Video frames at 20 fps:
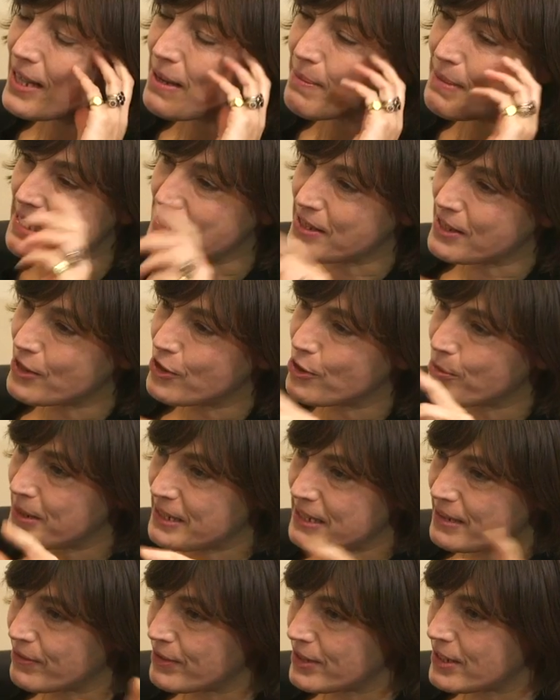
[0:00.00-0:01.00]
that makes the
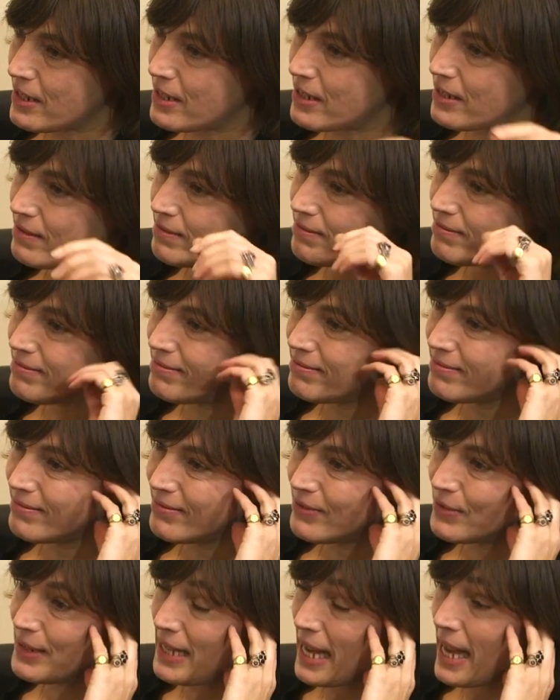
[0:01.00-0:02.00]
cumulative return,
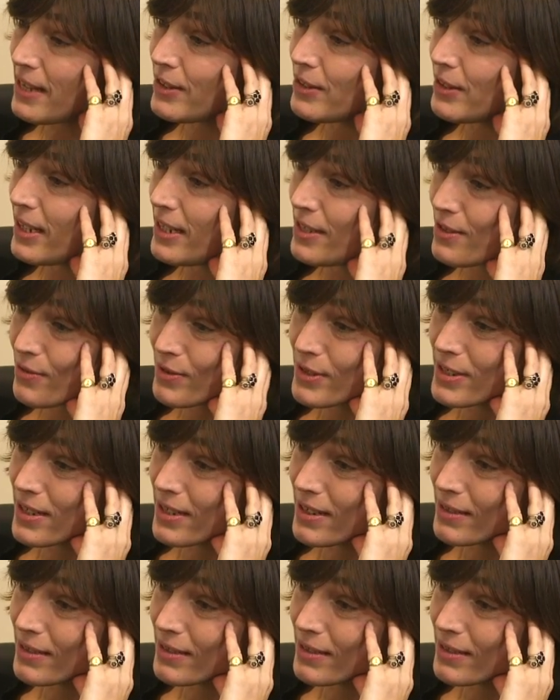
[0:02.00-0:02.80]
or the annualised return?